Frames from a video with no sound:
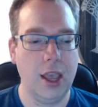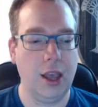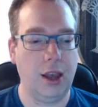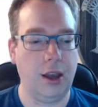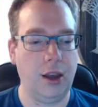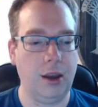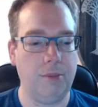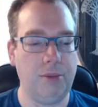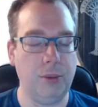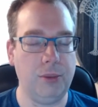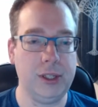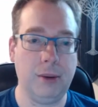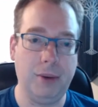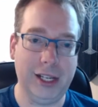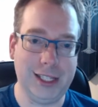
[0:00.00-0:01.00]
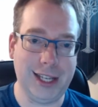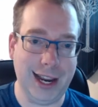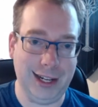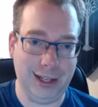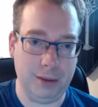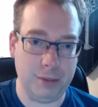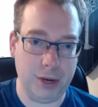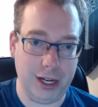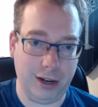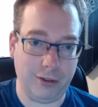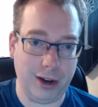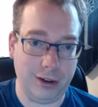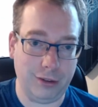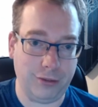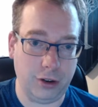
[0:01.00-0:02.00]
But when somebody's dangling money
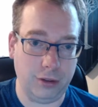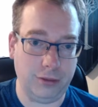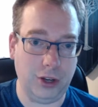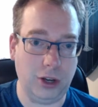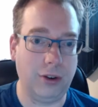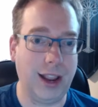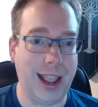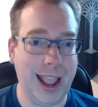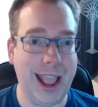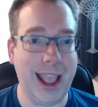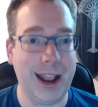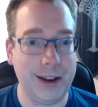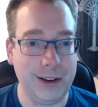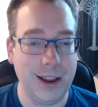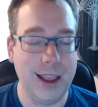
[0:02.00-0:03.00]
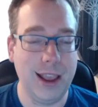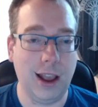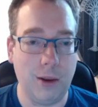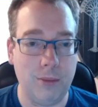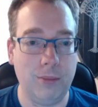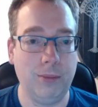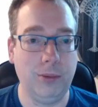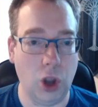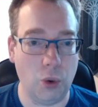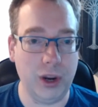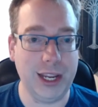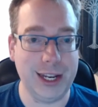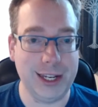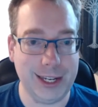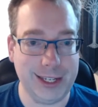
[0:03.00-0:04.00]
right in front of you, and I'm
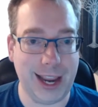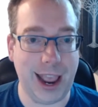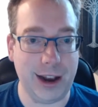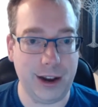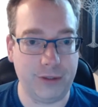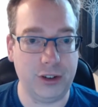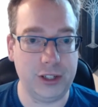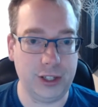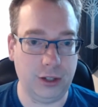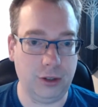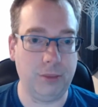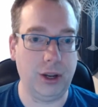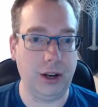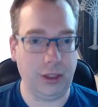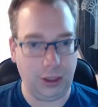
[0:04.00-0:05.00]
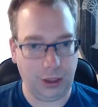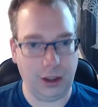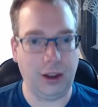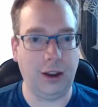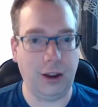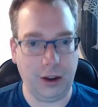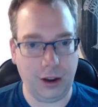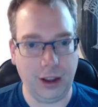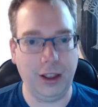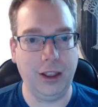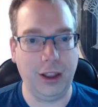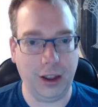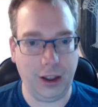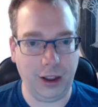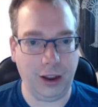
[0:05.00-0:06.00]
going into debt every single month,
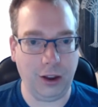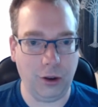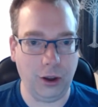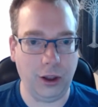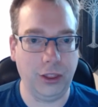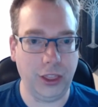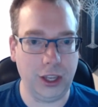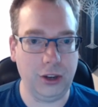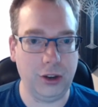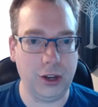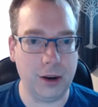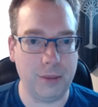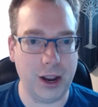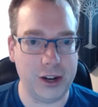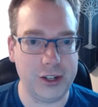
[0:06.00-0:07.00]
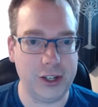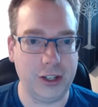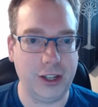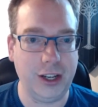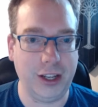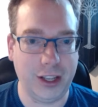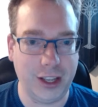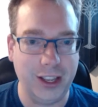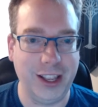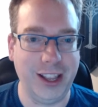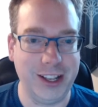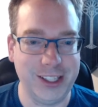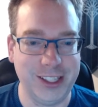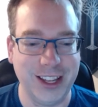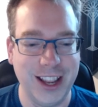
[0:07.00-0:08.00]
I think you can imagine, like,
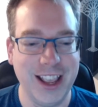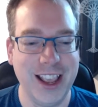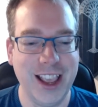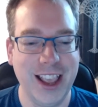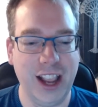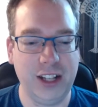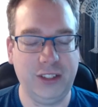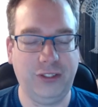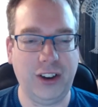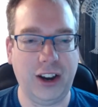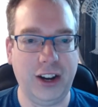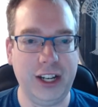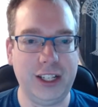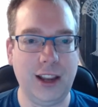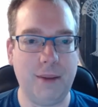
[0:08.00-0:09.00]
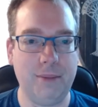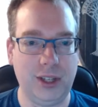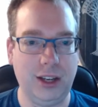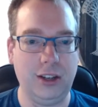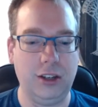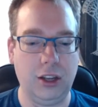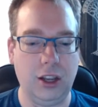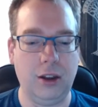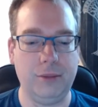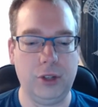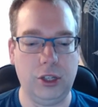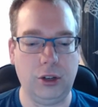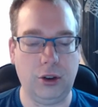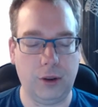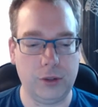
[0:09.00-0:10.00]
it's very tempting to
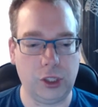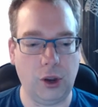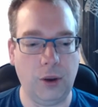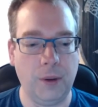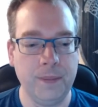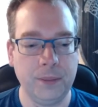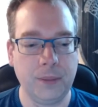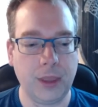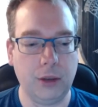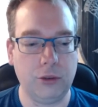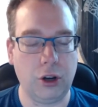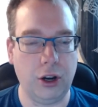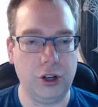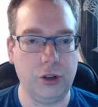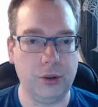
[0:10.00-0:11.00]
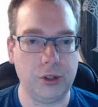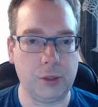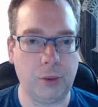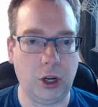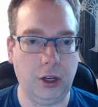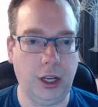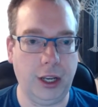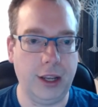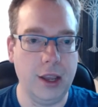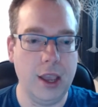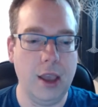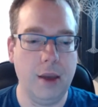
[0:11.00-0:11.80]
do it. So I'm trying to do it smartly.